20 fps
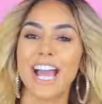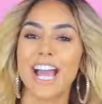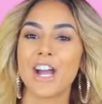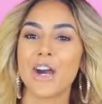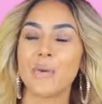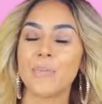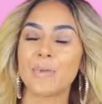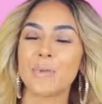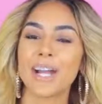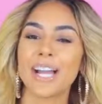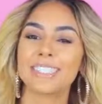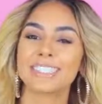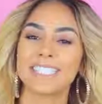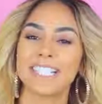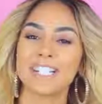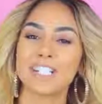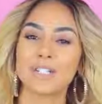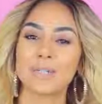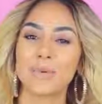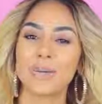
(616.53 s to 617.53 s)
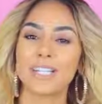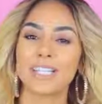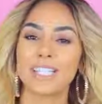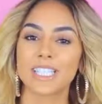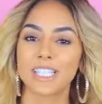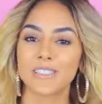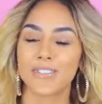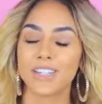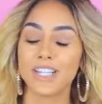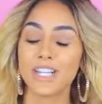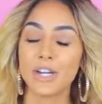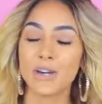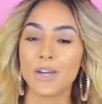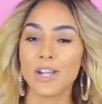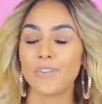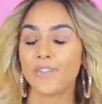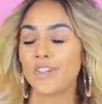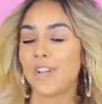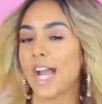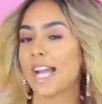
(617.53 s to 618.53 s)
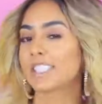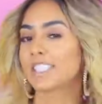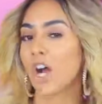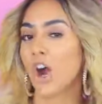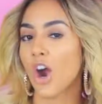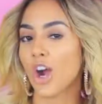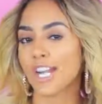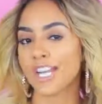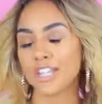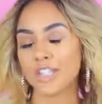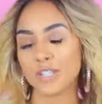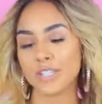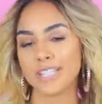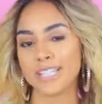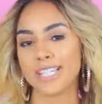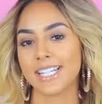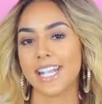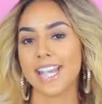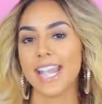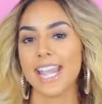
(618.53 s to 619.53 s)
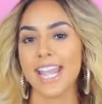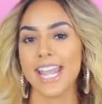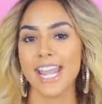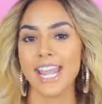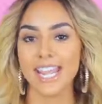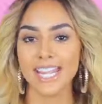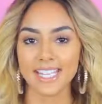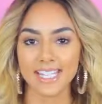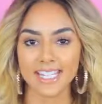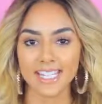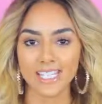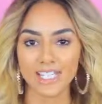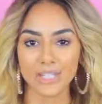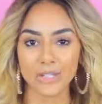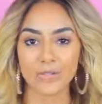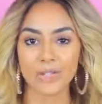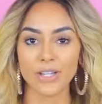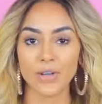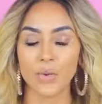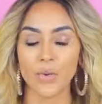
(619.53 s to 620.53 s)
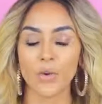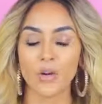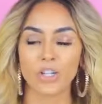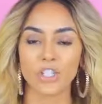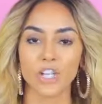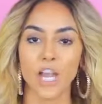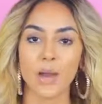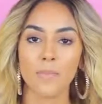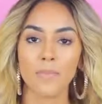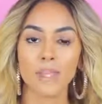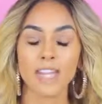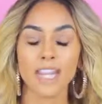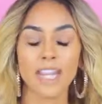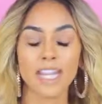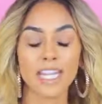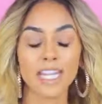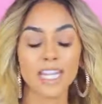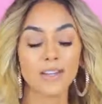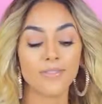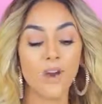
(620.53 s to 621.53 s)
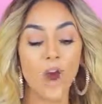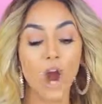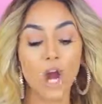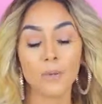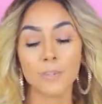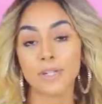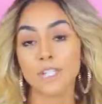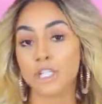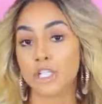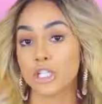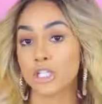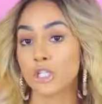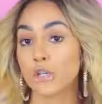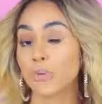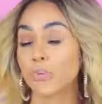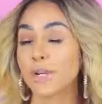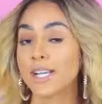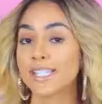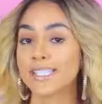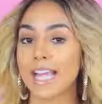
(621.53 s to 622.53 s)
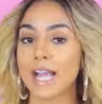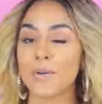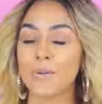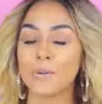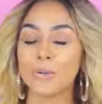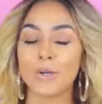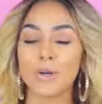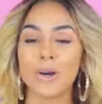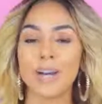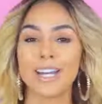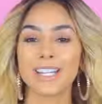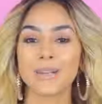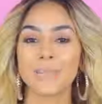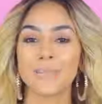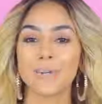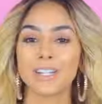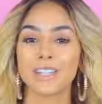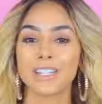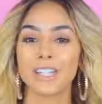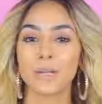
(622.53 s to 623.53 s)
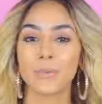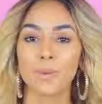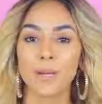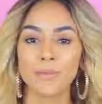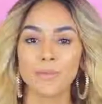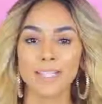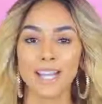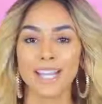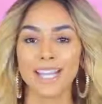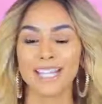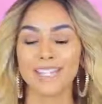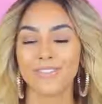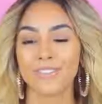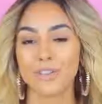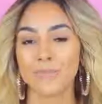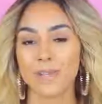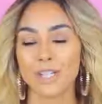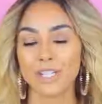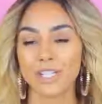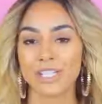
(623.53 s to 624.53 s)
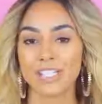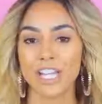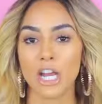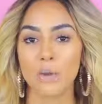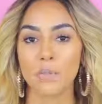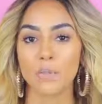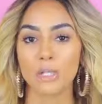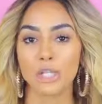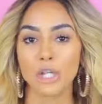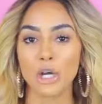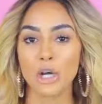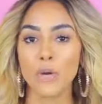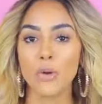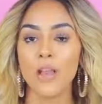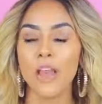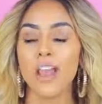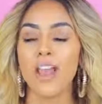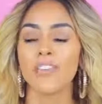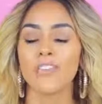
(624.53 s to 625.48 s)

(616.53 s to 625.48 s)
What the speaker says: I hope you guys enjoyed this video. If you guys are interested in this unit or shopping any of RPG Show wigs, I will go ahead and put their website and information down below.